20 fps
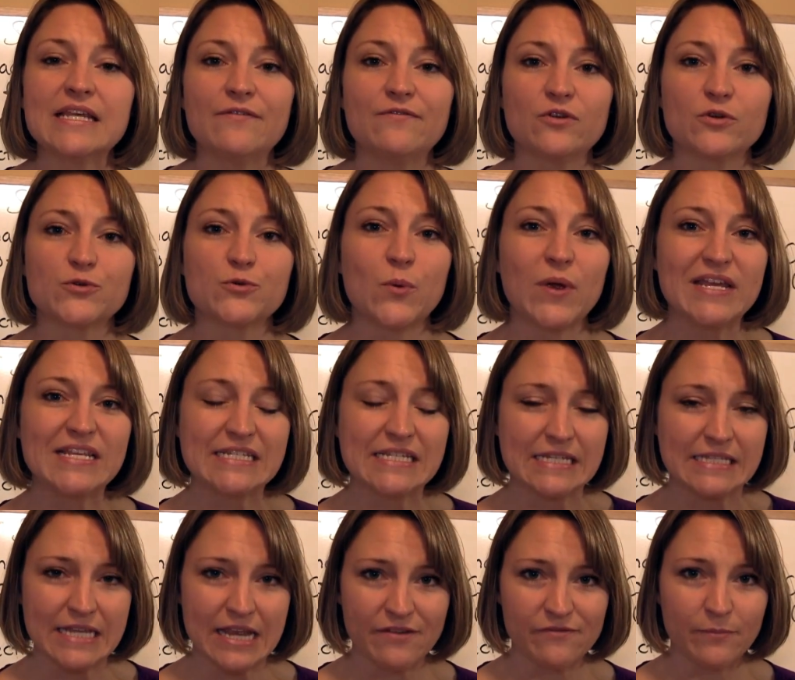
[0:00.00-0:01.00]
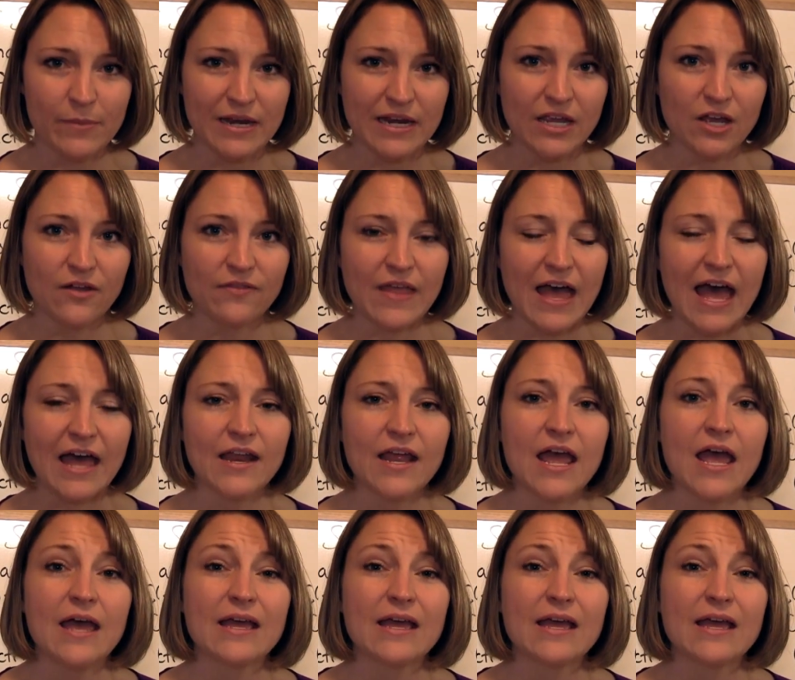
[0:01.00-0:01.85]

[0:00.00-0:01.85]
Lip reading: if there's ways to save money on that,